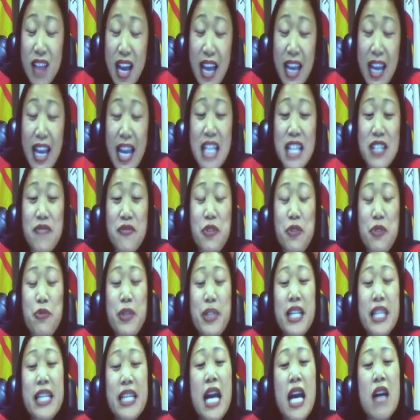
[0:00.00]
I asked for
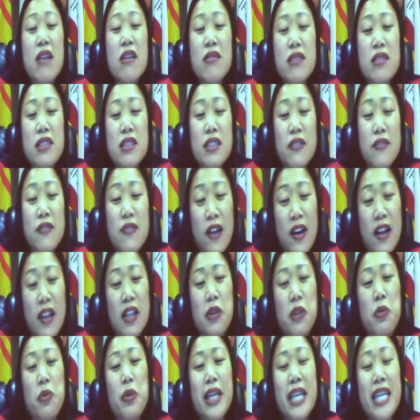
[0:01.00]
recount the
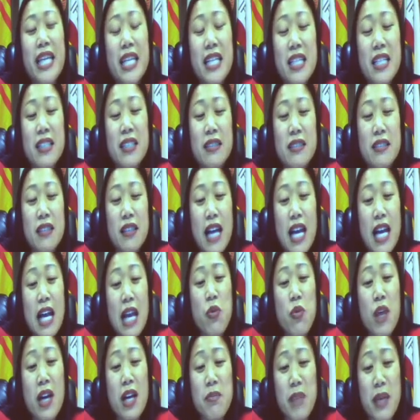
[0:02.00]
following week,
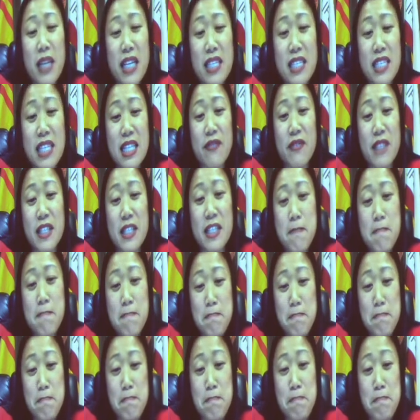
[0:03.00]
I won by
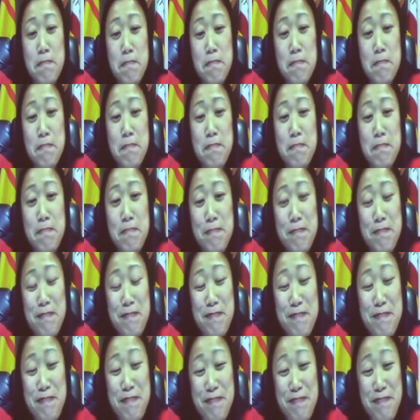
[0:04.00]

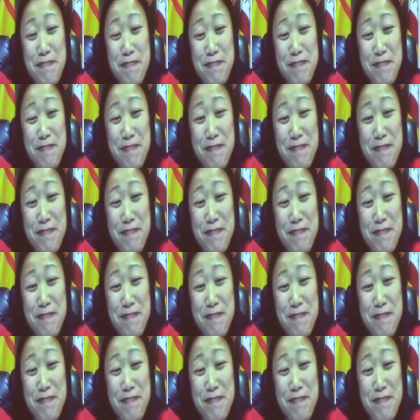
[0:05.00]
7.